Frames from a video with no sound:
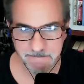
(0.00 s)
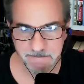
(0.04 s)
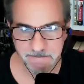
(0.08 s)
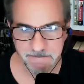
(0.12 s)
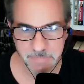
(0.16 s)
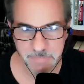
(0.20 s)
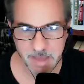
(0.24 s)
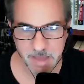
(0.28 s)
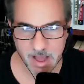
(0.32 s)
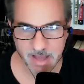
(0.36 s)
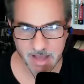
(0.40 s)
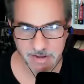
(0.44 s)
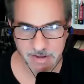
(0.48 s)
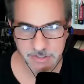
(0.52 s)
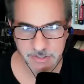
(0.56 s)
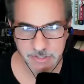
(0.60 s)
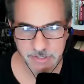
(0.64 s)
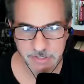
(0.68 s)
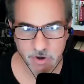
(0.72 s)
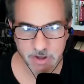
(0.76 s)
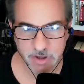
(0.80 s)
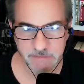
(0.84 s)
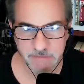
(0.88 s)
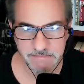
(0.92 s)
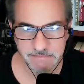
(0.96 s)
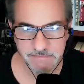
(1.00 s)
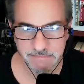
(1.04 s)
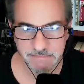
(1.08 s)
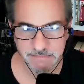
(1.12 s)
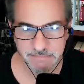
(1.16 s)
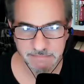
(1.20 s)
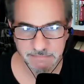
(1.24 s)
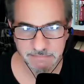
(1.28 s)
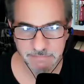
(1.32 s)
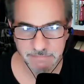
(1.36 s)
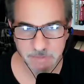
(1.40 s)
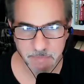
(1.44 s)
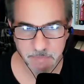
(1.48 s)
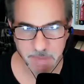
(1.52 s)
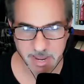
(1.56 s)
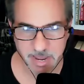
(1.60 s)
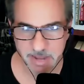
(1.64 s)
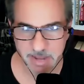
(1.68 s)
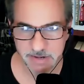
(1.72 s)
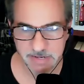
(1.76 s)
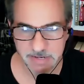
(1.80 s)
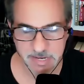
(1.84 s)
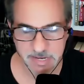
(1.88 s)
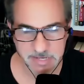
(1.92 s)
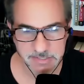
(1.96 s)
not as good. The
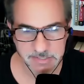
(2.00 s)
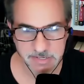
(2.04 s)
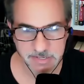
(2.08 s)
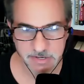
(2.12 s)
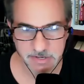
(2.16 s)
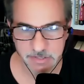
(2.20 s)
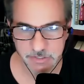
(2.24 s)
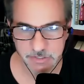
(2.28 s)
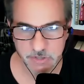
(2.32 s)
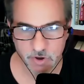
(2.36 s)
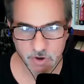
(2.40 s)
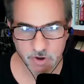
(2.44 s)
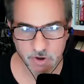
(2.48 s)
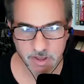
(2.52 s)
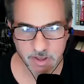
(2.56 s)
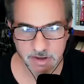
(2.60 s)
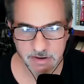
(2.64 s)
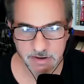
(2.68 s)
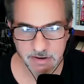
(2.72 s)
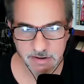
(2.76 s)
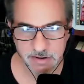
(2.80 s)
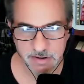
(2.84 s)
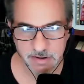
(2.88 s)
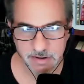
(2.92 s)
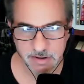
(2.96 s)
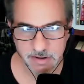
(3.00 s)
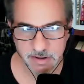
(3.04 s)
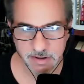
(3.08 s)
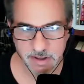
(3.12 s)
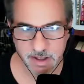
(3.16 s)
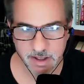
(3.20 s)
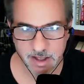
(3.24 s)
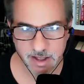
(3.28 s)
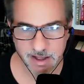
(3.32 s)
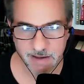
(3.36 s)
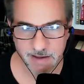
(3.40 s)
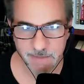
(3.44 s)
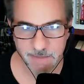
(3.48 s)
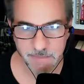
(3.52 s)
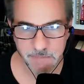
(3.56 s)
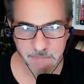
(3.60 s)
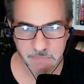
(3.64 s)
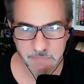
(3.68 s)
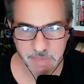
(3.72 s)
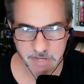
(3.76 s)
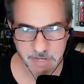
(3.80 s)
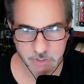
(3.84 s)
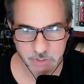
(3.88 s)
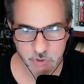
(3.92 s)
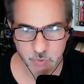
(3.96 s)
band isn't as good.
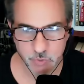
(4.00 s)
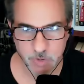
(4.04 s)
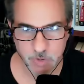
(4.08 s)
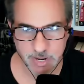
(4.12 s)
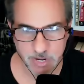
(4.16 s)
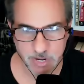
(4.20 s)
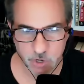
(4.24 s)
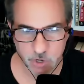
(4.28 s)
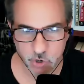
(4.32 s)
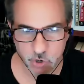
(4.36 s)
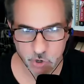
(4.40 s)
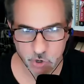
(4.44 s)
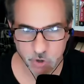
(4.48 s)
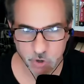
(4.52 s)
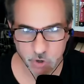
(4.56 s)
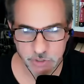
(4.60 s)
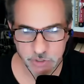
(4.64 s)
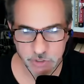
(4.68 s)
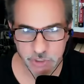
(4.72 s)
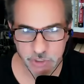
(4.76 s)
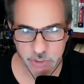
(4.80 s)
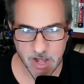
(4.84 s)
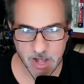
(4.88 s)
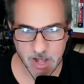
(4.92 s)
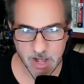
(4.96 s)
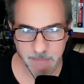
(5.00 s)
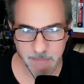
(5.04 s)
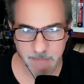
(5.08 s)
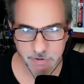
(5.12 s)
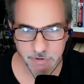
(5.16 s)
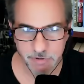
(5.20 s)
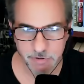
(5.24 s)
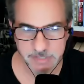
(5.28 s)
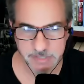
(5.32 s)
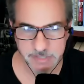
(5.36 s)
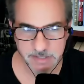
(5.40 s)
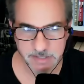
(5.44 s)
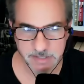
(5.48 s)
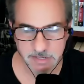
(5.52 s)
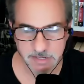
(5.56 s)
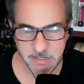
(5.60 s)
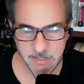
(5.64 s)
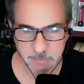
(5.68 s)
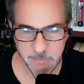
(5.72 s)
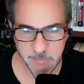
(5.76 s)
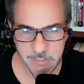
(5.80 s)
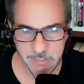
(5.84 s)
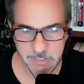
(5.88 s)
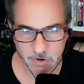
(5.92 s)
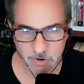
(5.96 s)
They do a good job presenting
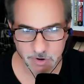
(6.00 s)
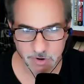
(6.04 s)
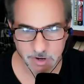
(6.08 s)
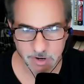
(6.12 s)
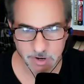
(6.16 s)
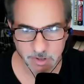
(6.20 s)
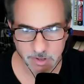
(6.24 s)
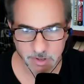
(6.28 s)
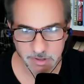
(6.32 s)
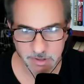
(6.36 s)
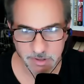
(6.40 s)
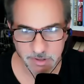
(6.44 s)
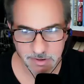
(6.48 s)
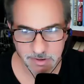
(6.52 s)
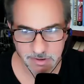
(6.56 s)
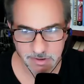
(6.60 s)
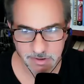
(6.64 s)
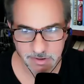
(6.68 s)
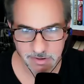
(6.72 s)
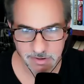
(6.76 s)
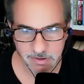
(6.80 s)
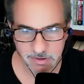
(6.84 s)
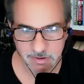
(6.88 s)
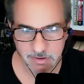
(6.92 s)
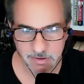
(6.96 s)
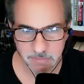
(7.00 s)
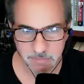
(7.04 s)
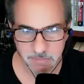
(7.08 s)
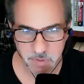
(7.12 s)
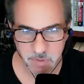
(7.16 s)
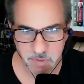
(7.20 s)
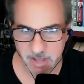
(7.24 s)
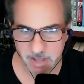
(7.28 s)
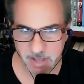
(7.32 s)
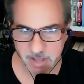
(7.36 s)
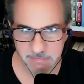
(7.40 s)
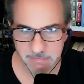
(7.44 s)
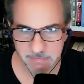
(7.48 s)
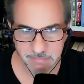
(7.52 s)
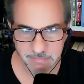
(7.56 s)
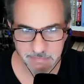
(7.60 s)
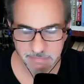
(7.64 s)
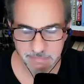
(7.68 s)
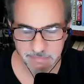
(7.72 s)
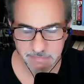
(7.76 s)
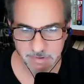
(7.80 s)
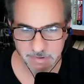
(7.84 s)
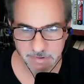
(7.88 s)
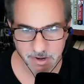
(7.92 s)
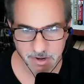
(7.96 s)
the material. But,
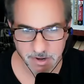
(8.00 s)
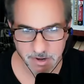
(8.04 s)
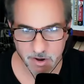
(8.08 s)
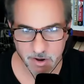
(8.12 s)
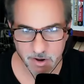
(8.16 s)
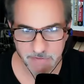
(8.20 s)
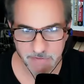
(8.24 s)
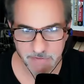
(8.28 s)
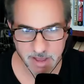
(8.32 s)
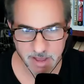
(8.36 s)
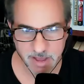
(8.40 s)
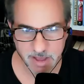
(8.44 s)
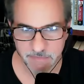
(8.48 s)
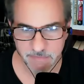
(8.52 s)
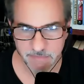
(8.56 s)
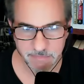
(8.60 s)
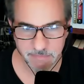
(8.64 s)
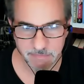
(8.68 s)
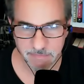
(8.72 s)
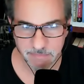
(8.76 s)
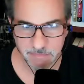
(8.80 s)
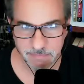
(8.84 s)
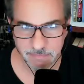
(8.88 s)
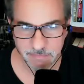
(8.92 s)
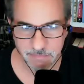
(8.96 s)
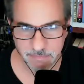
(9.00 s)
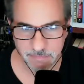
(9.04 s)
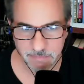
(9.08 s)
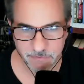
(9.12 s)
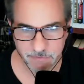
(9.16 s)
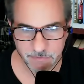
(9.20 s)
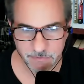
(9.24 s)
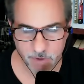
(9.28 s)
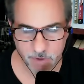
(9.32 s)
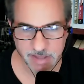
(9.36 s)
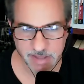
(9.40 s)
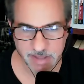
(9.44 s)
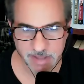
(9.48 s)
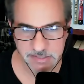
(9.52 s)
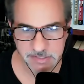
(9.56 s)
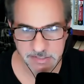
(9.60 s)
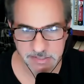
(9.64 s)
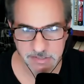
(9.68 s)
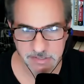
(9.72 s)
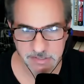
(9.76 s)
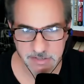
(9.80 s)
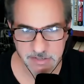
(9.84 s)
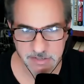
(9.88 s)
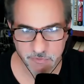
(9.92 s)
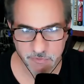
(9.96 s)
you know, I've got friends
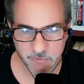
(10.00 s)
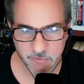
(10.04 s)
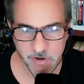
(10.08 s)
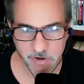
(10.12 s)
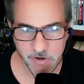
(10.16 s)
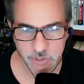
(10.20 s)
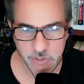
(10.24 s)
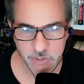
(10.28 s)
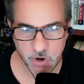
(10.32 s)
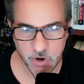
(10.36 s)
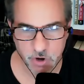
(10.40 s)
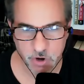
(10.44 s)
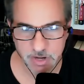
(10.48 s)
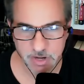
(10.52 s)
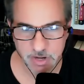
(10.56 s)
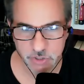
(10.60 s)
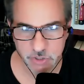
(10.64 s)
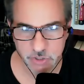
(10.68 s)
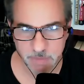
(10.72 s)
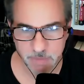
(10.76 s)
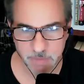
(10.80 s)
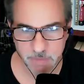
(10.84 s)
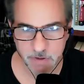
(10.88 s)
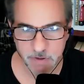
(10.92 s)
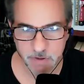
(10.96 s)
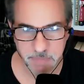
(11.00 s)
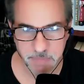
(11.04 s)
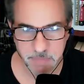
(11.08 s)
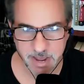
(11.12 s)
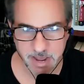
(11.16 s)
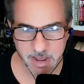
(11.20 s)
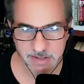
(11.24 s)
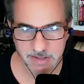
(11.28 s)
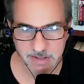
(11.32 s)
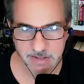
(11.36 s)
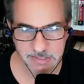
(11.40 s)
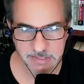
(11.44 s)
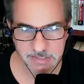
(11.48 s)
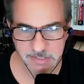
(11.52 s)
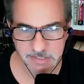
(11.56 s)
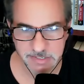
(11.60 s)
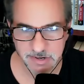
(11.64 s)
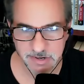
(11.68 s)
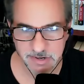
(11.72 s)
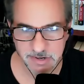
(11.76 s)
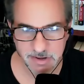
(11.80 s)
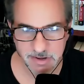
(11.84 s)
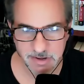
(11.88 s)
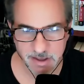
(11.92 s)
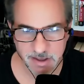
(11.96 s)
in different Journey tribute bands.
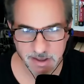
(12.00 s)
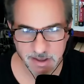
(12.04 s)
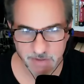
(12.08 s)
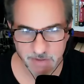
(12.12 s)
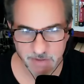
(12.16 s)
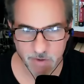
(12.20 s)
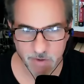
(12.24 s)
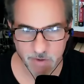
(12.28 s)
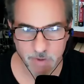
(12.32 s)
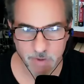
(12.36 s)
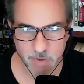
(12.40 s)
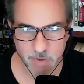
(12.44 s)
I've got